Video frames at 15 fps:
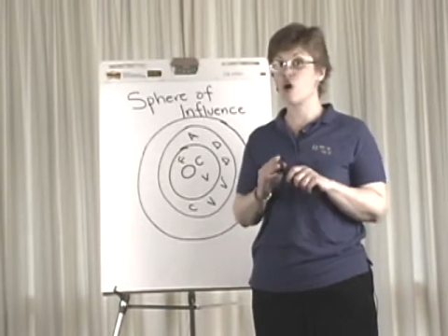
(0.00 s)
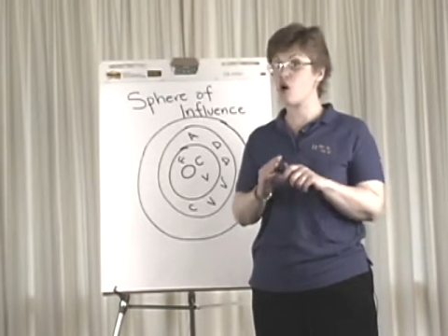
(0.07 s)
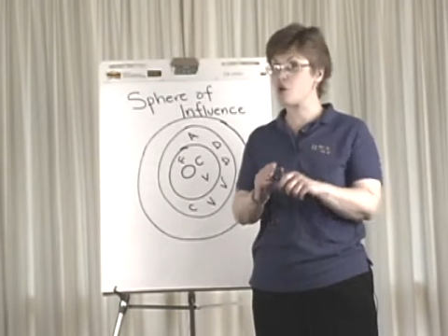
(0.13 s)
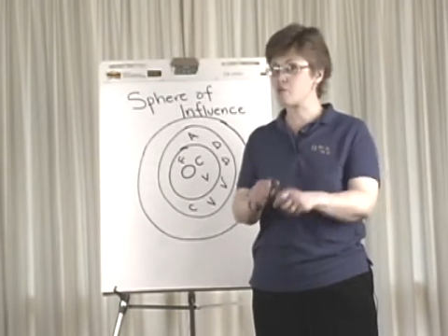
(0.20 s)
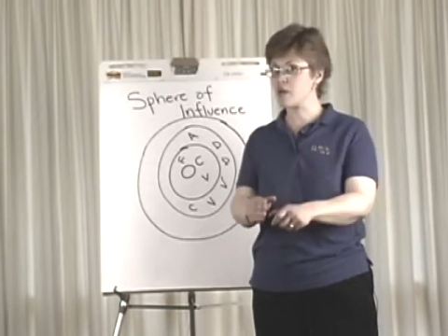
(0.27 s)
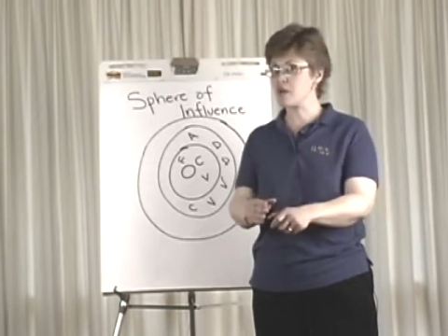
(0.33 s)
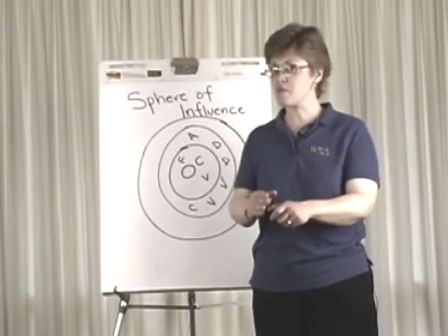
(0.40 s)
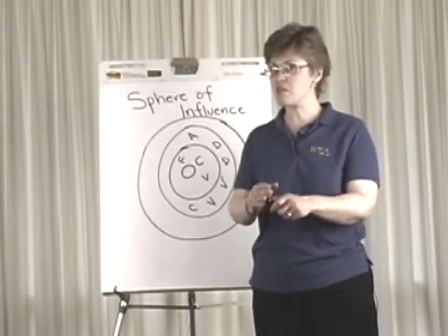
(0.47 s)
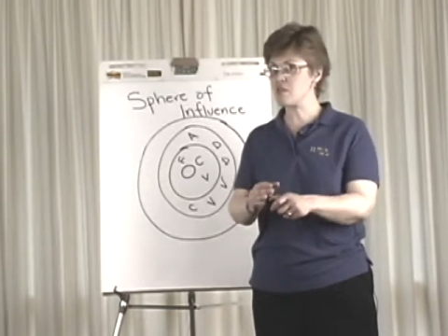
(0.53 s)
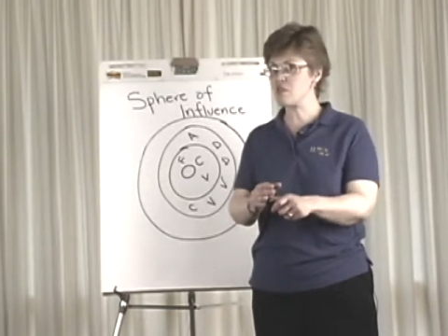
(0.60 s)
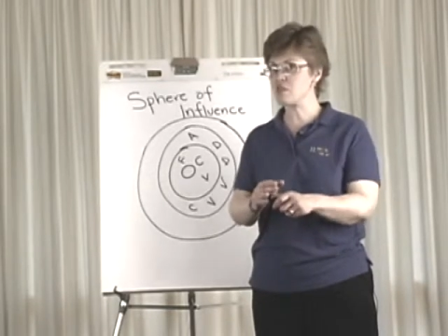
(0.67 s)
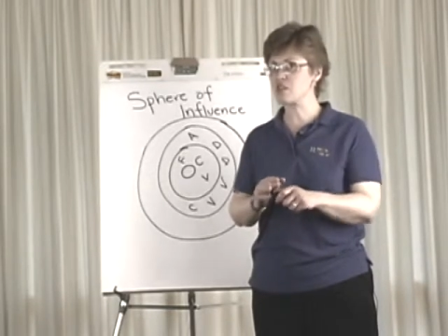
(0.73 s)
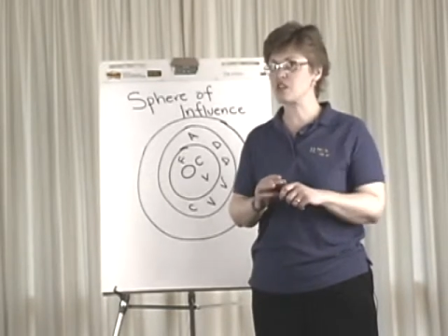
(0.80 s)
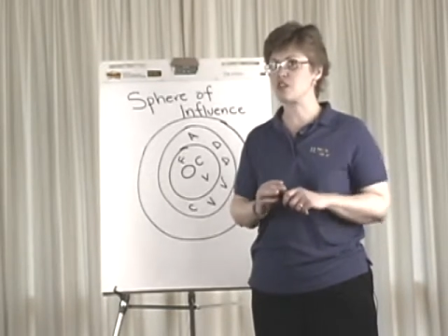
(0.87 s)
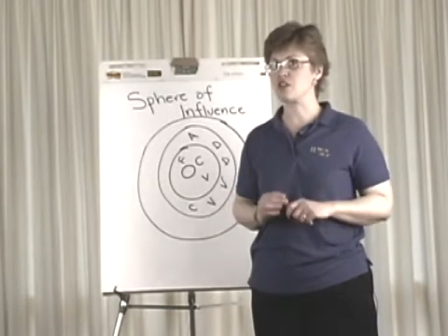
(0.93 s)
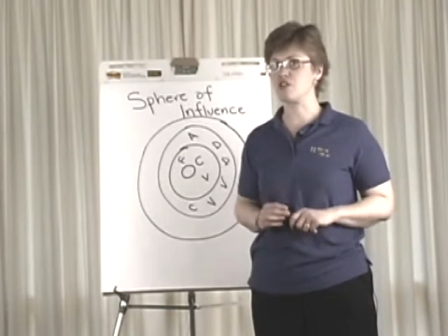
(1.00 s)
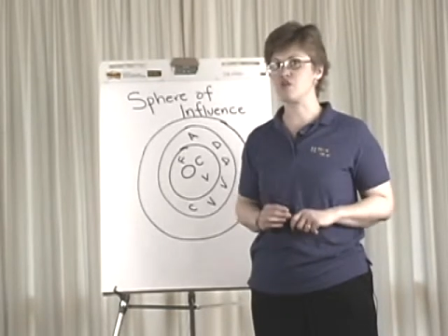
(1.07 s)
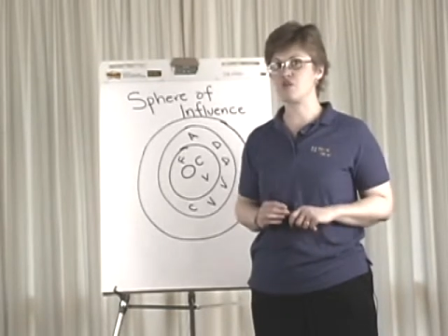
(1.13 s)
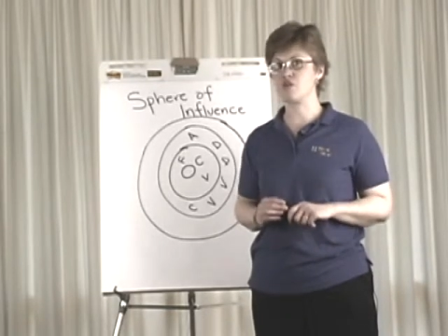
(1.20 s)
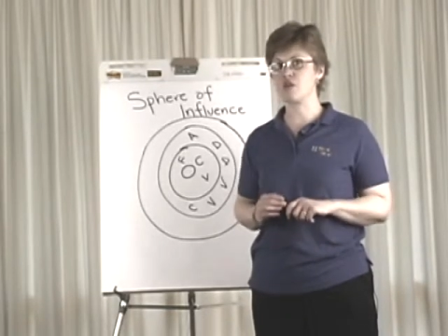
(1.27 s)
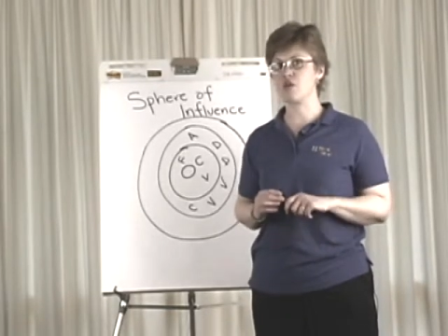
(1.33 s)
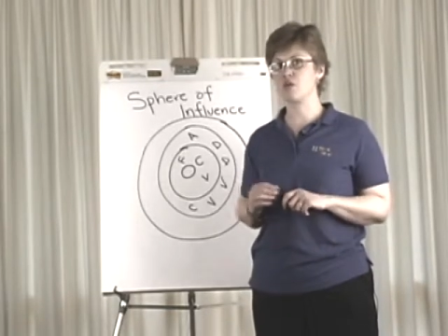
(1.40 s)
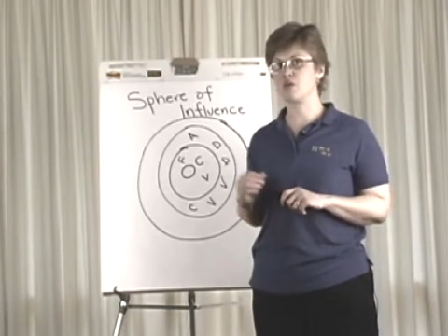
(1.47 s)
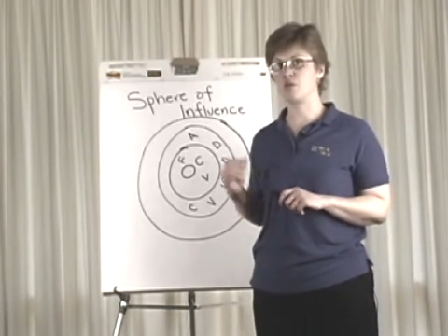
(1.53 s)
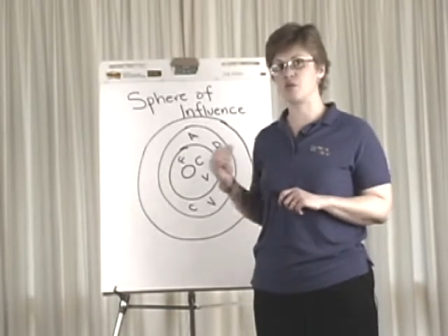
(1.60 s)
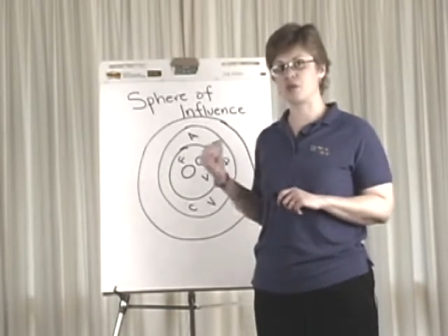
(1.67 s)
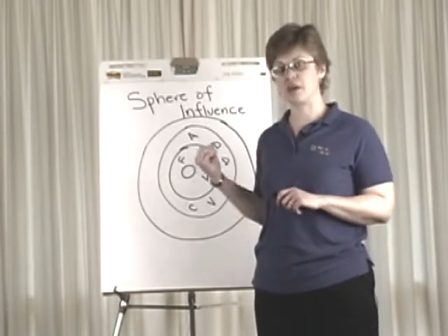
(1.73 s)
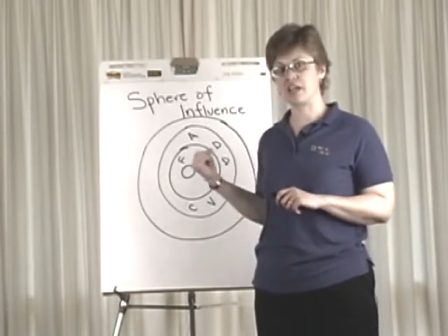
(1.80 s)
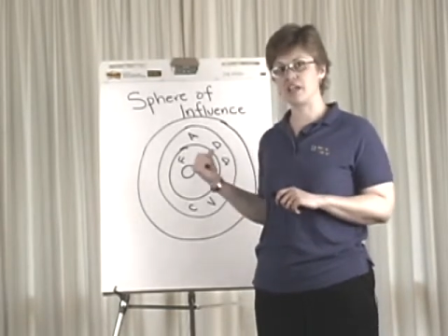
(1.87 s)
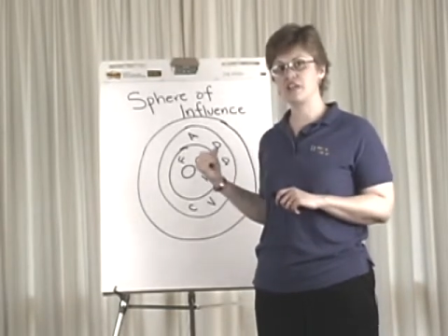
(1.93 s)
or maybe those that you know who
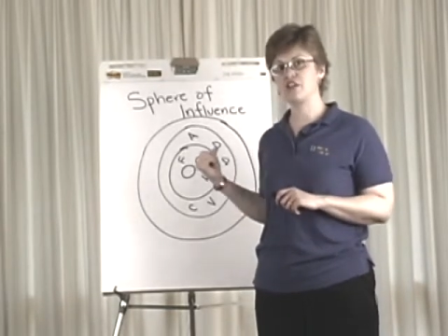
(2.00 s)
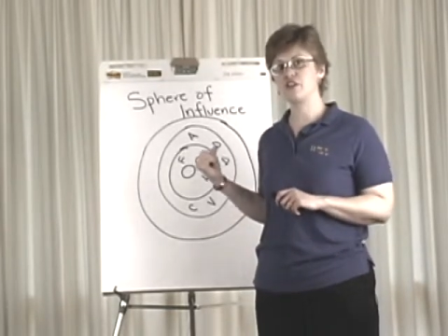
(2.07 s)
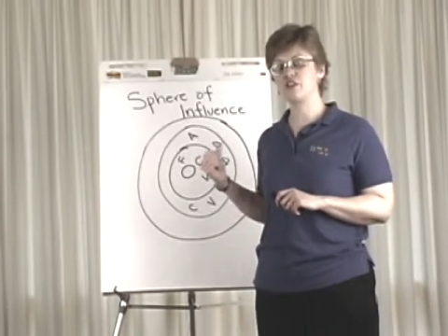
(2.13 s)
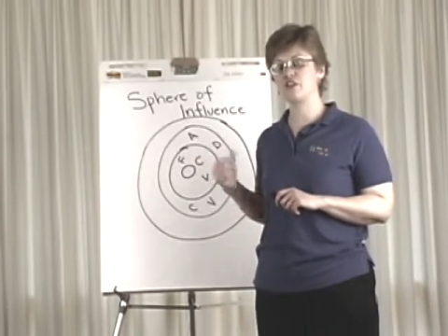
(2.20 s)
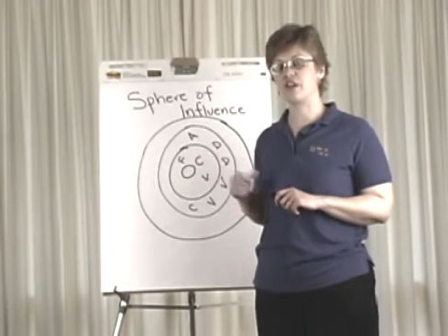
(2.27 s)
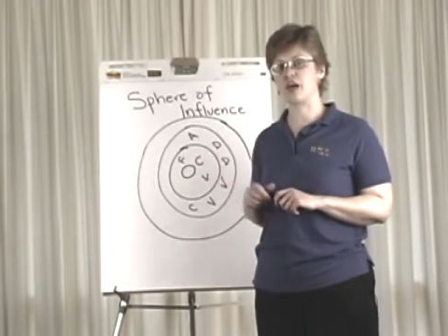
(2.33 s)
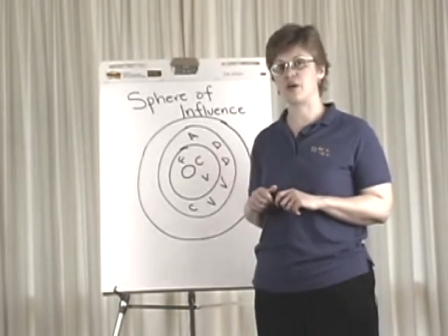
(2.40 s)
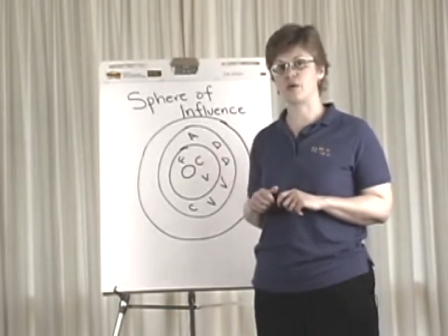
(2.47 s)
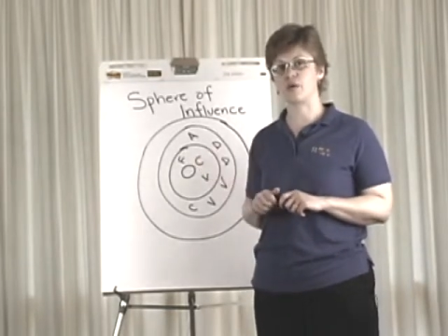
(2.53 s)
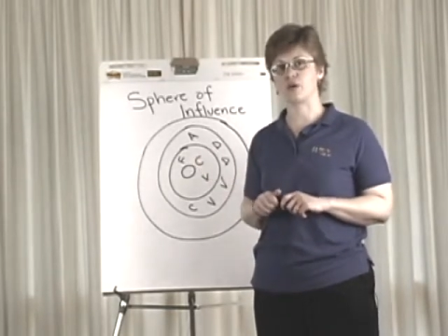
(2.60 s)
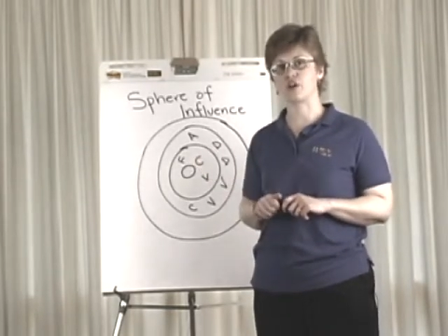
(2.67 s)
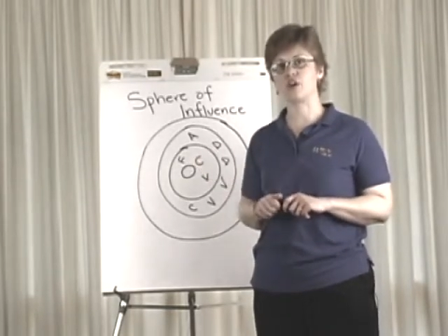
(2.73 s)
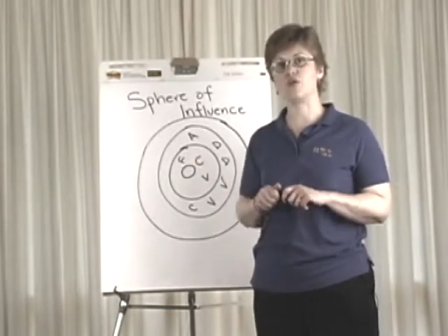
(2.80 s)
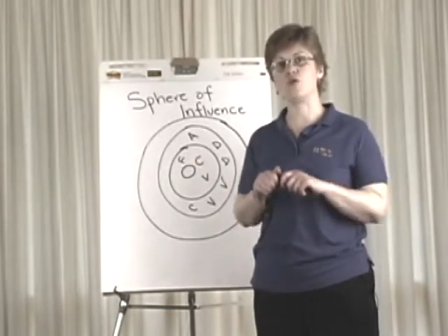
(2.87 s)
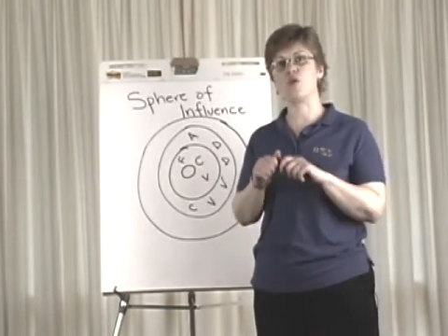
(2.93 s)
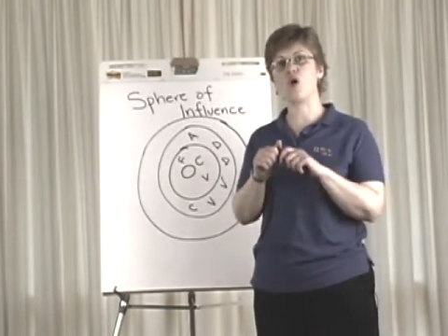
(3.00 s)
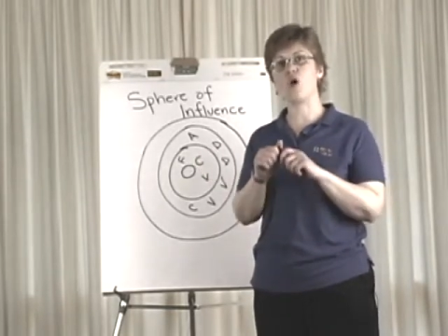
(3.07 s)
are in your network who